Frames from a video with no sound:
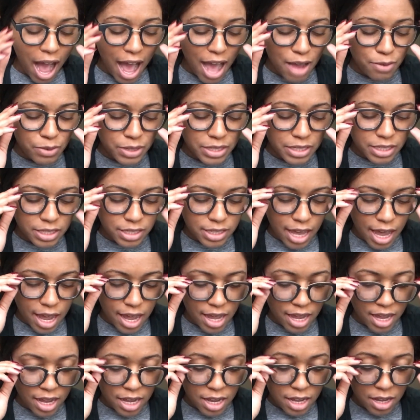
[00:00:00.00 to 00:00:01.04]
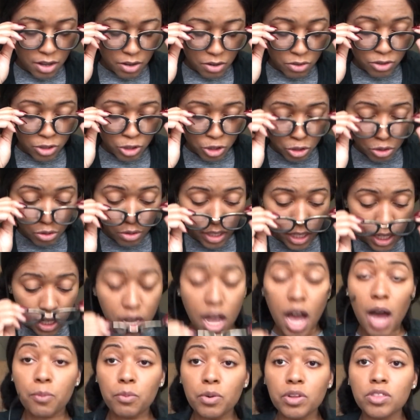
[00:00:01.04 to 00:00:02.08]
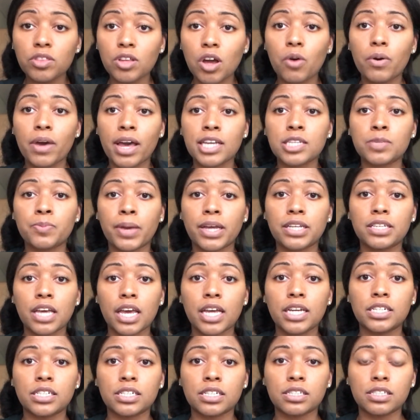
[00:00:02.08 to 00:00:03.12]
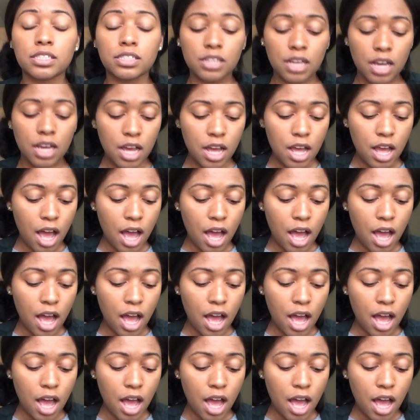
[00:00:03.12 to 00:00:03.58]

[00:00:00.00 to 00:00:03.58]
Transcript: I would say truly come with no expectations.